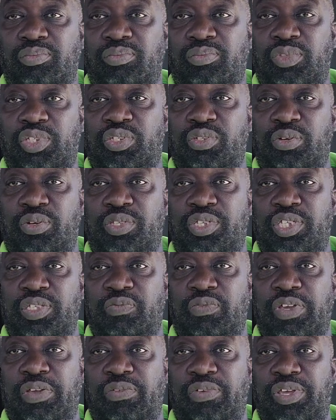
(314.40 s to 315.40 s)
This house is
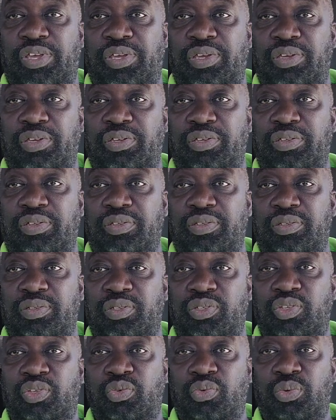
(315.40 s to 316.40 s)
very
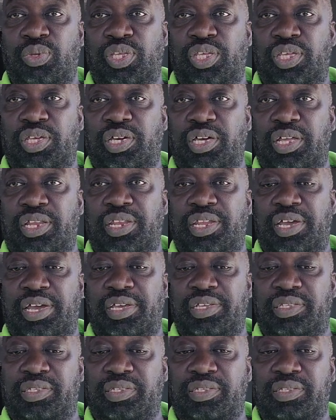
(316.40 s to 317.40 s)
unique and
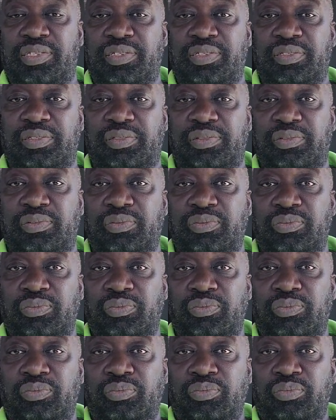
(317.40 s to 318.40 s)
nice.
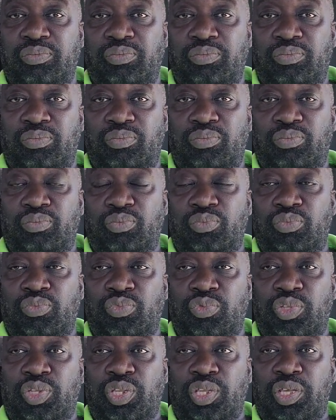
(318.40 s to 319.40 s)

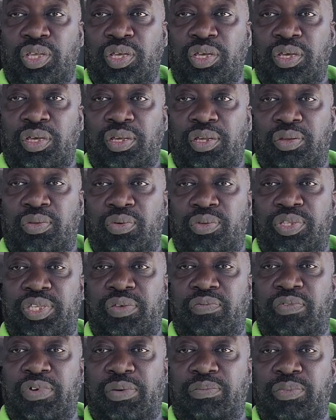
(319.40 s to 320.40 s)
I don't
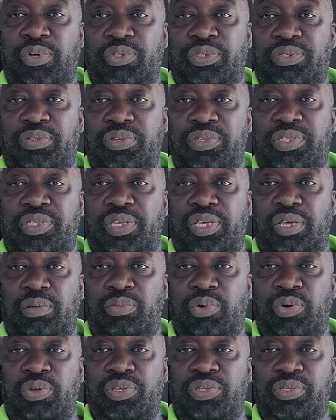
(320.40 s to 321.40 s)
even have much to say
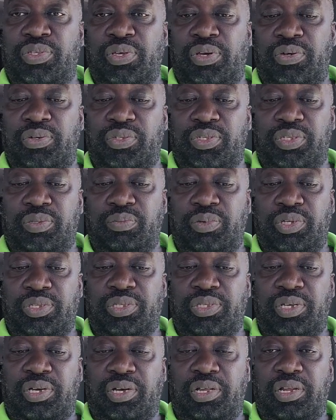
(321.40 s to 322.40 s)
about this house,
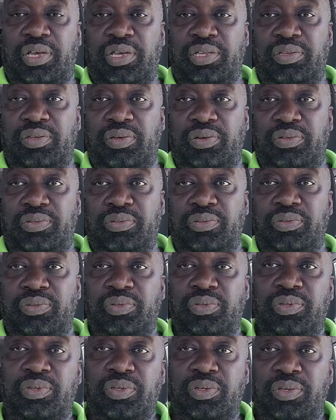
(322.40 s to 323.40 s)
but all I know,
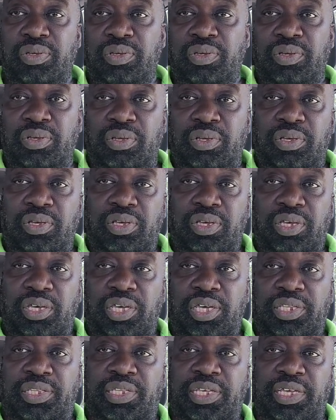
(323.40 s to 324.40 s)

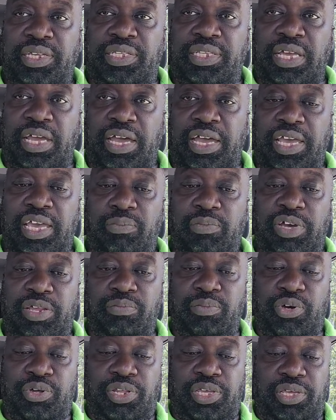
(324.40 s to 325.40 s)
it takes time
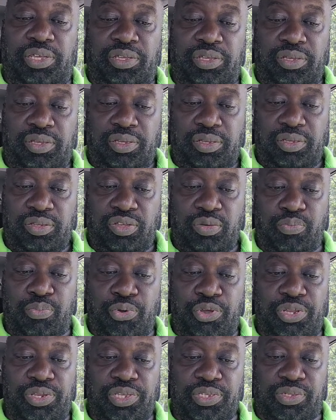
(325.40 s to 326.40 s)
and money to
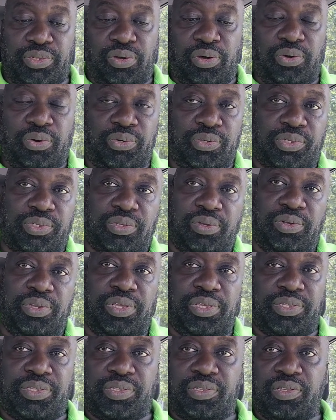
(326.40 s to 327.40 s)
bring this house to
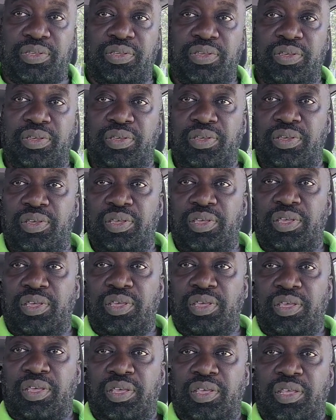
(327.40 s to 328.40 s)
this
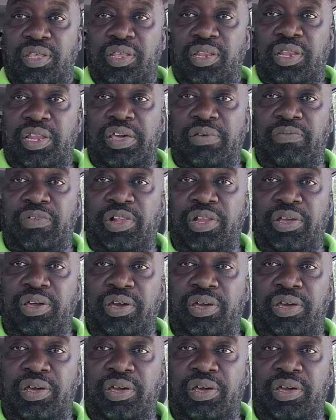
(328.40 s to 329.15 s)
level.